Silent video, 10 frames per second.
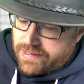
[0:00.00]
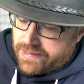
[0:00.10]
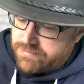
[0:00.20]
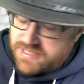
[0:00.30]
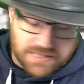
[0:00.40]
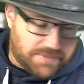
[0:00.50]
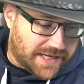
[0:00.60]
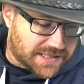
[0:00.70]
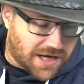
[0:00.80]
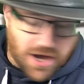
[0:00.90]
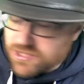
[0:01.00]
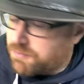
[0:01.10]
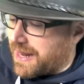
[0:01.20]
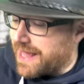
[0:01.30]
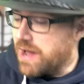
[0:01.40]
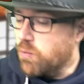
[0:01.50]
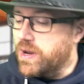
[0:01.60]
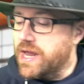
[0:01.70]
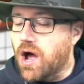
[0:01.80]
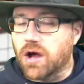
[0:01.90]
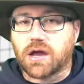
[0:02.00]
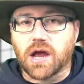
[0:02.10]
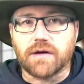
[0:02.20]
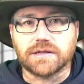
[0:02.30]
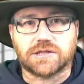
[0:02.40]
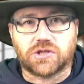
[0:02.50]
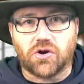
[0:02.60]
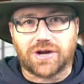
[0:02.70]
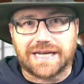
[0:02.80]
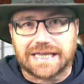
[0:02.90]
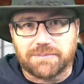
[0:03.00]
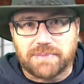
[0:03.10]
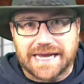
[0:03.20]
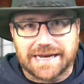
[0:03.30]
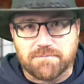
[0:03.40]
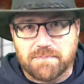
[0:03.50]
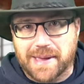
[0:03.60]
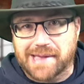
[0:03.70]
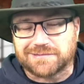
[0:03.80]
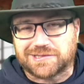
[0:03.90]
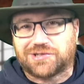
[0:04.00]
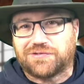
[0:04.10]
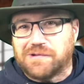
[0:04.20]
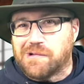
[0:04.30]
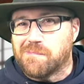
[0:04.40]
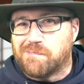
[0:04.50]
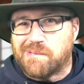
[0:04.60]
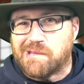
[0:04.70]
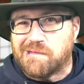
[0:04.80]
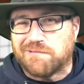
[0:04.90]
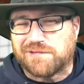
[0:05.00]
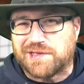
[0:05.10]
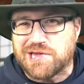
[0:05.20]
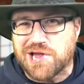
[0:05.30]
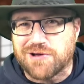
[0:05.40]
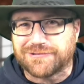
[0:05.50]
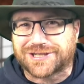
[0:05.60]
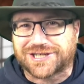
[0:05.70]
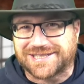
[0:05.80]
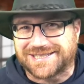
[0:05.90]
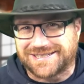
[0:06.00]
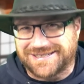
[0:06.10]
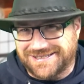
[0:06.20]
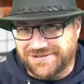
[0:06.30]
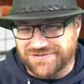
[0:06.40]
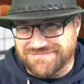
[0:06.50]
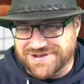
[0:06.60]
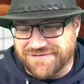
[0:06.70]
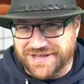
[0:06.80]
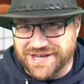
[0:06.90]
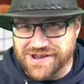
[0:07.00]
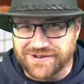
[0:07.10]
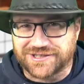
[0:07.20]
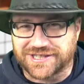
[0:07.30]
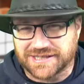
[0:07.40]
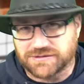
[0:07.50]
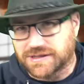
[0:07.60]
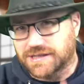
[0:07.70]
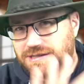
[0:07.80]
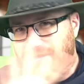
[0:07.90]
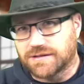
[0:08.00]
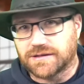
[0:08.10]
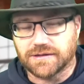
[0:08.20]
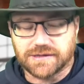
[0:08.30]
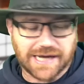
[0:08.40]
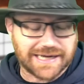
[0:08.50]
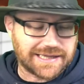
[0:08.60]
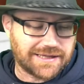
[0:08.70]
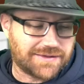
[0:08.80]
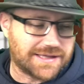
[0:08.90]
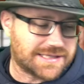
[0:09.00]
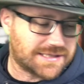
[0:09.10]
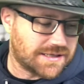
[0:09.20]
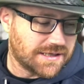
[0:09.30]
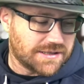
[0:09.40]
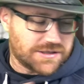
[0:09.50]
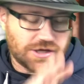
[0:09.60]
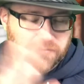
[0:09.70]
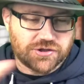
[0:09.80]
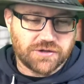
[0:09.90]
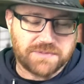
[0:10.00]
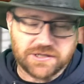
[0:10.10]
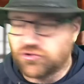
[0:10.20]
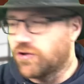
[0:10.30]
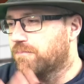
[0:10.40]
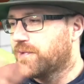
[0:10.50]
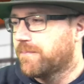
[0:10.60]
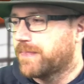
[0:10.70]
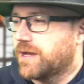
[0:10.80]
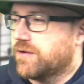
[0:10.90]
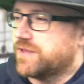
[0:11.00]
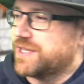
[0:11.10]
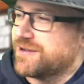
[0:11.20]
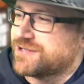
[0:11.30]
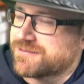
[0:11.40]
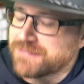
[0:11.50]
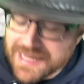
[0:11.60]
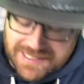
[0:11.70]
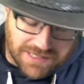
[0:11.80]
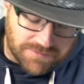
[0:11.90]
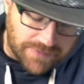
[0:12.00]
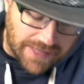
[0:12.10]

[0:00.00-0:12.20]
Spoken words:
Mr. Burns cosplayer, we are going to talk a little bit about Trump over the ocean. Trump over the ocean. That's what the title of this show should be, Trump over the ocean. So